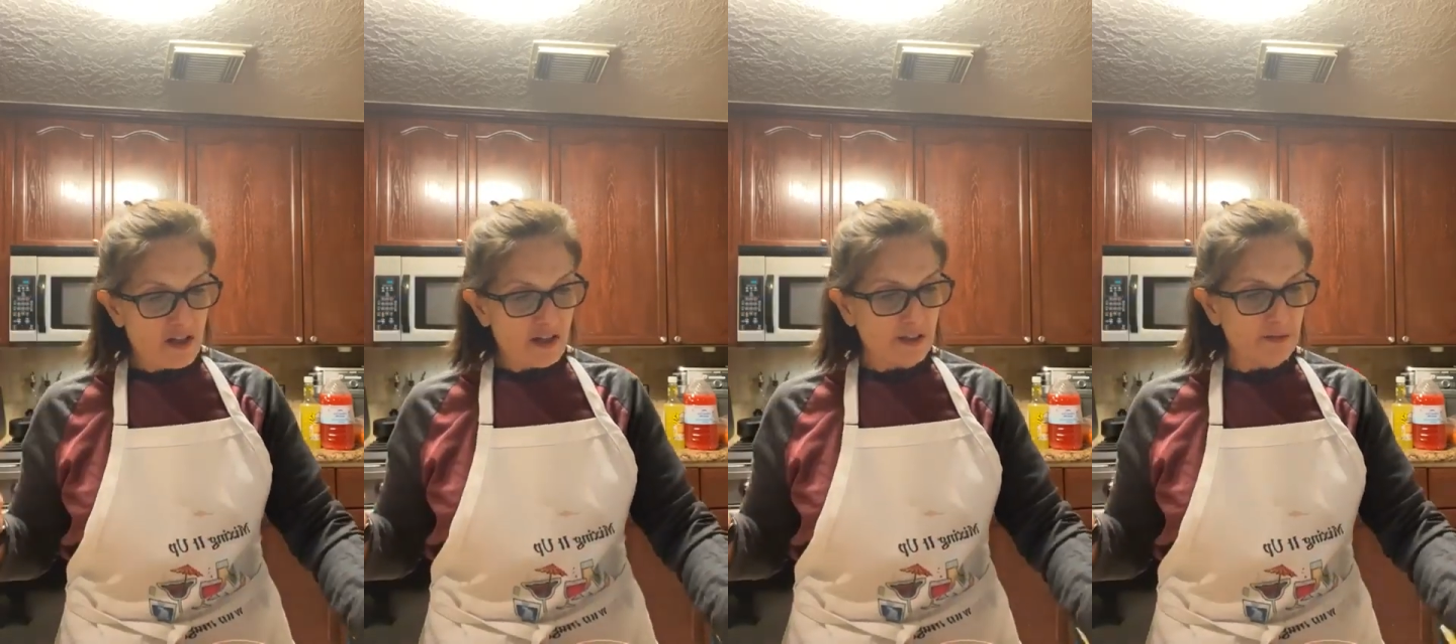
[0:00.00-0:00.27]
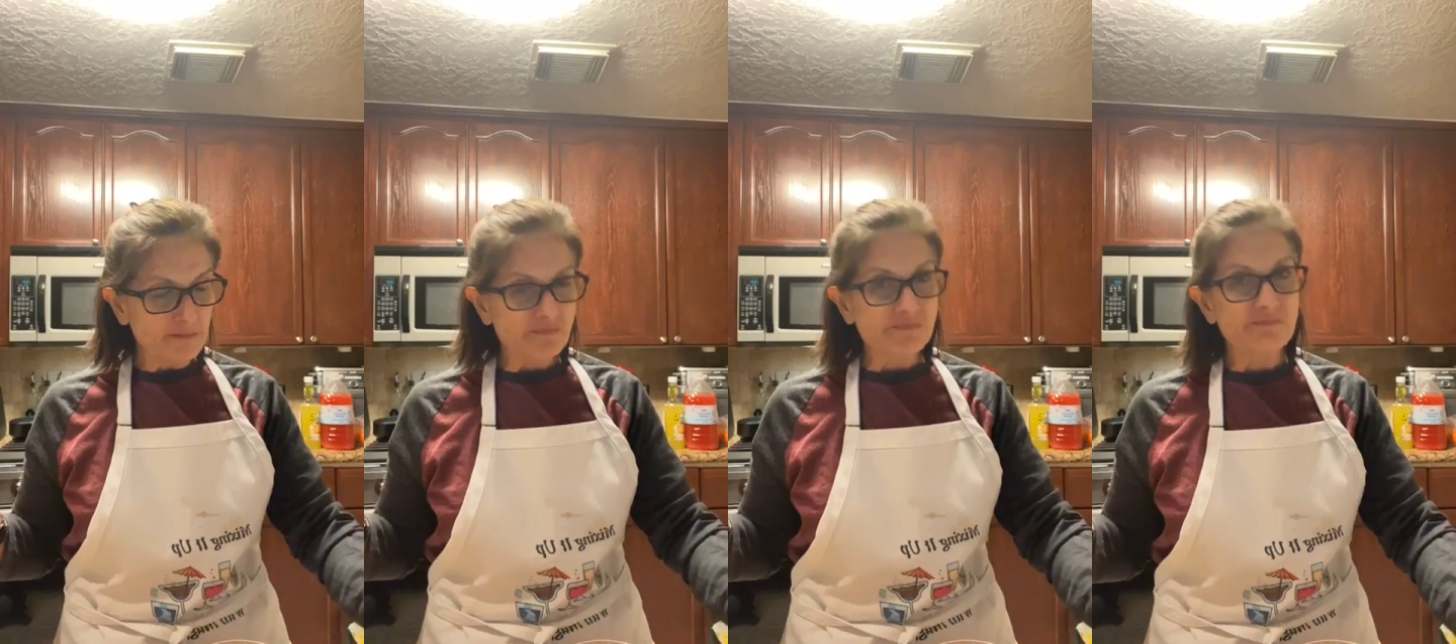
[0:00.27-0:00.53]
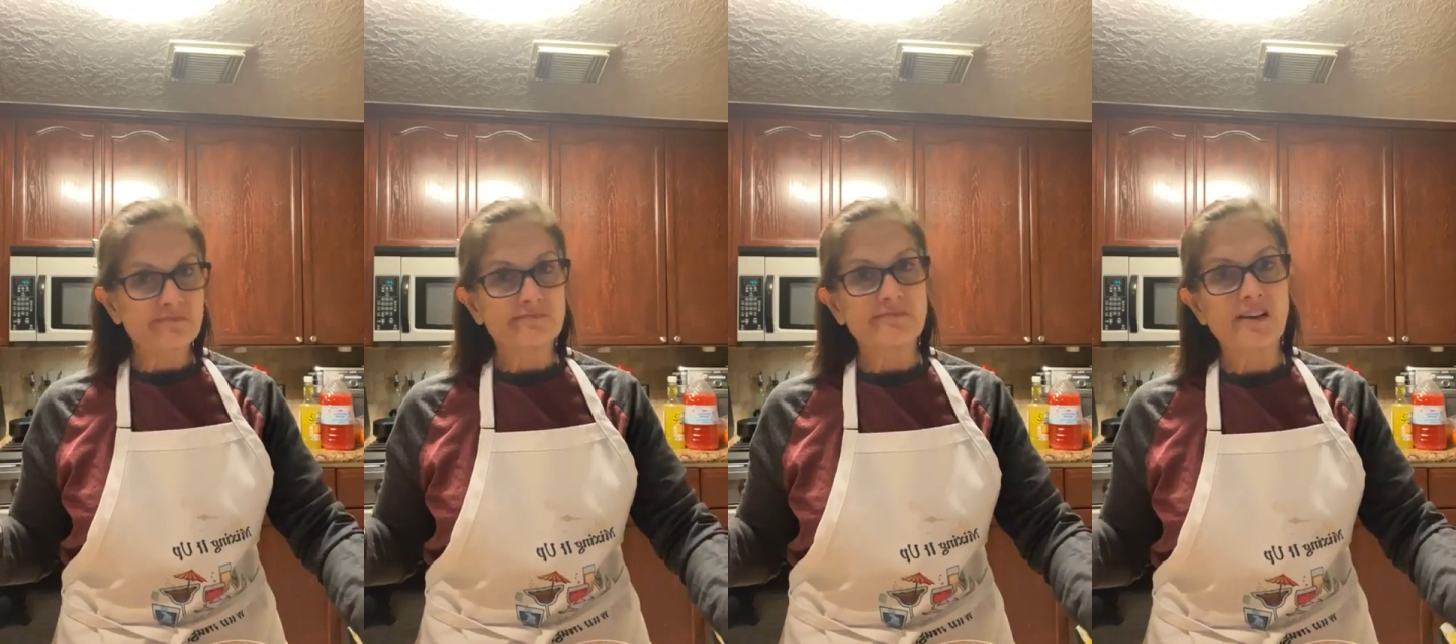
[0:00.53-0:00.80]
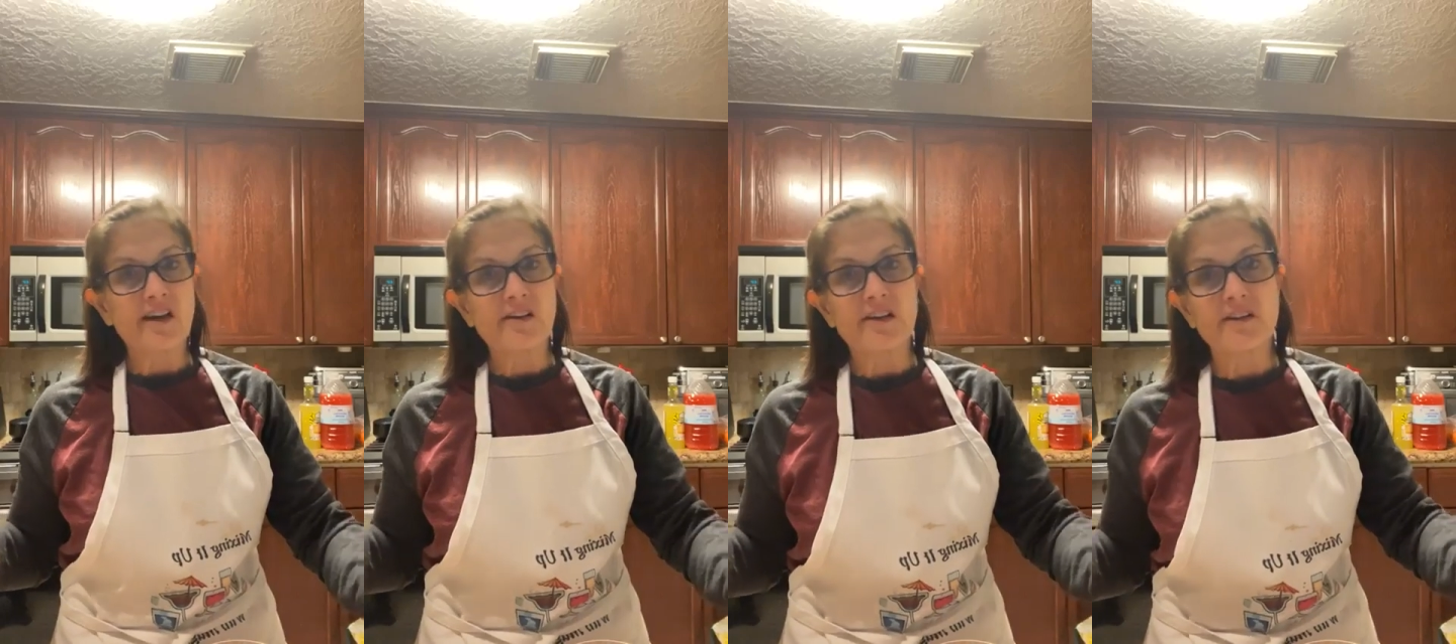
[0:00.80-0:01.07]
um,
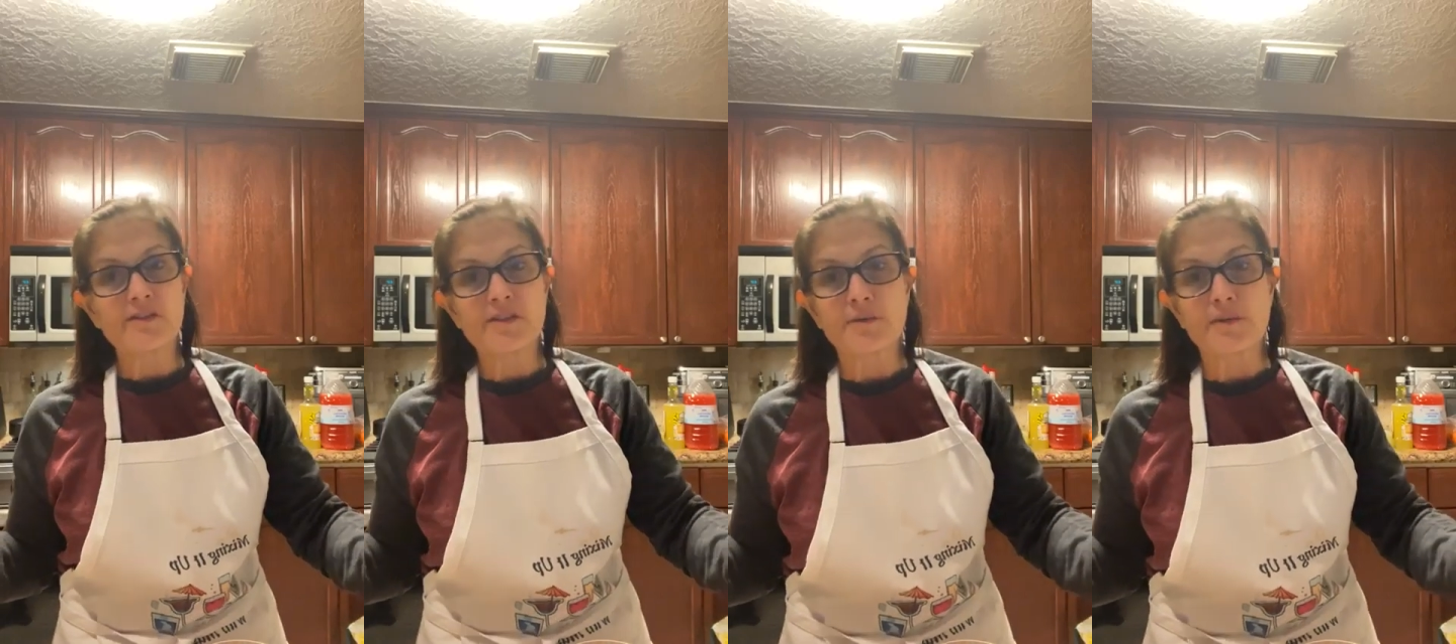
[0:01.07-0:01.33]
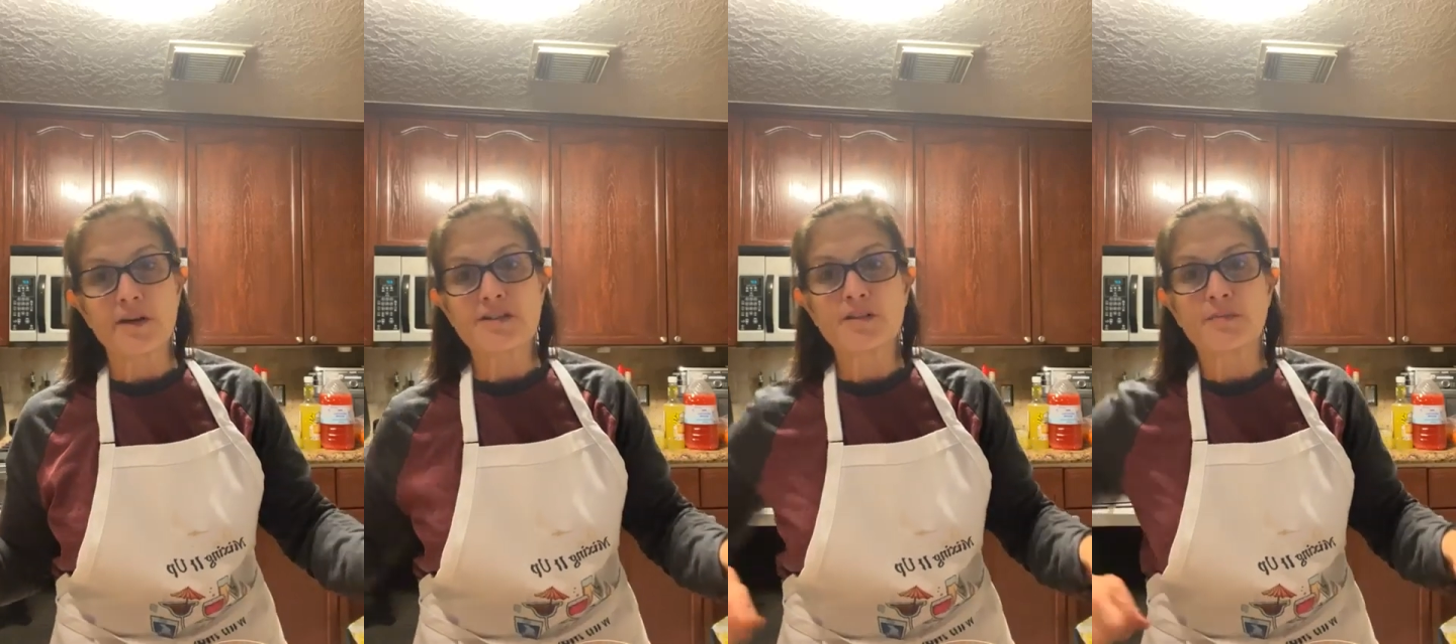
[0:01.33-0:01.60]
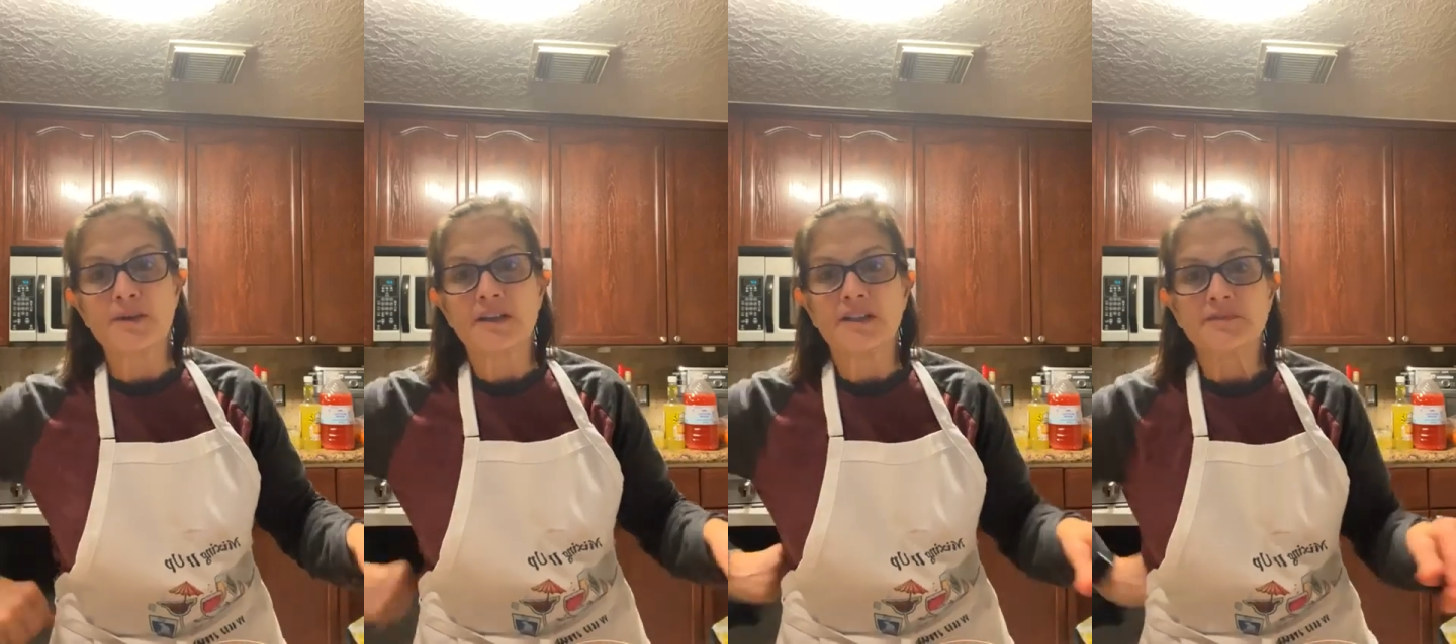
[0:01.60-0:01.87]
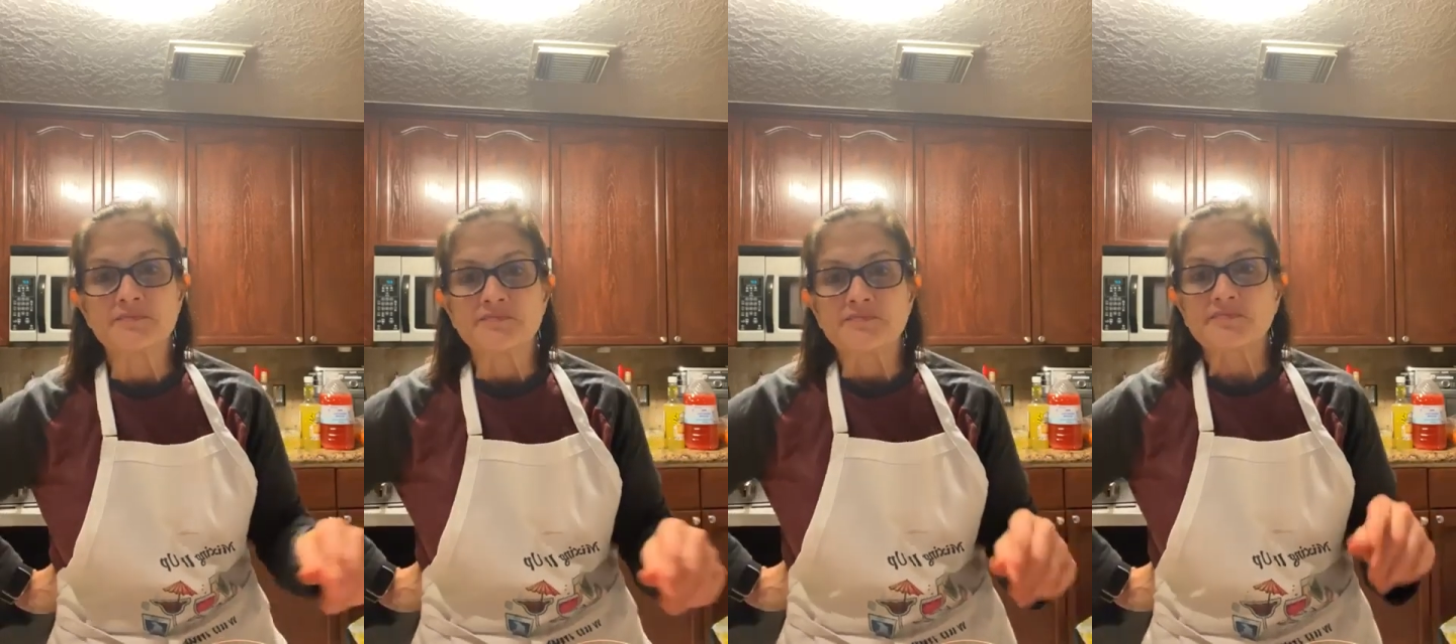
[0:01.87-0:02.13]
I'll give you the
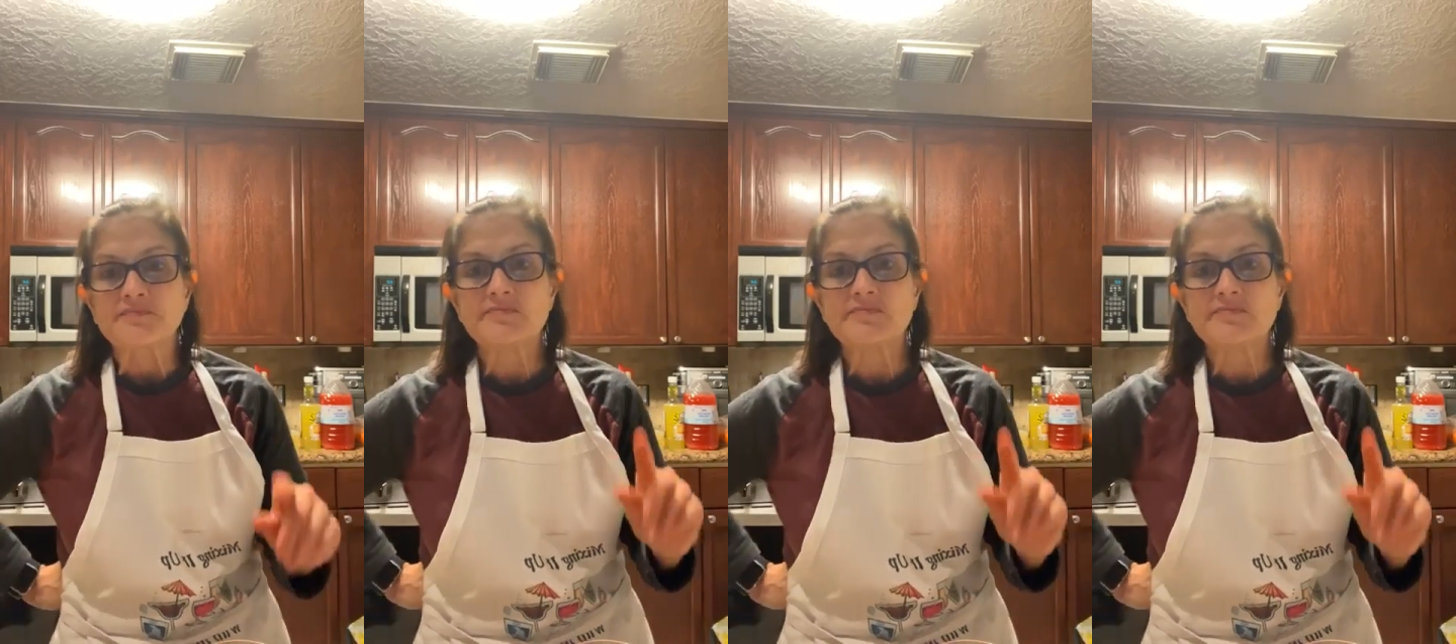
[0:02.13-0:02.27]
recipe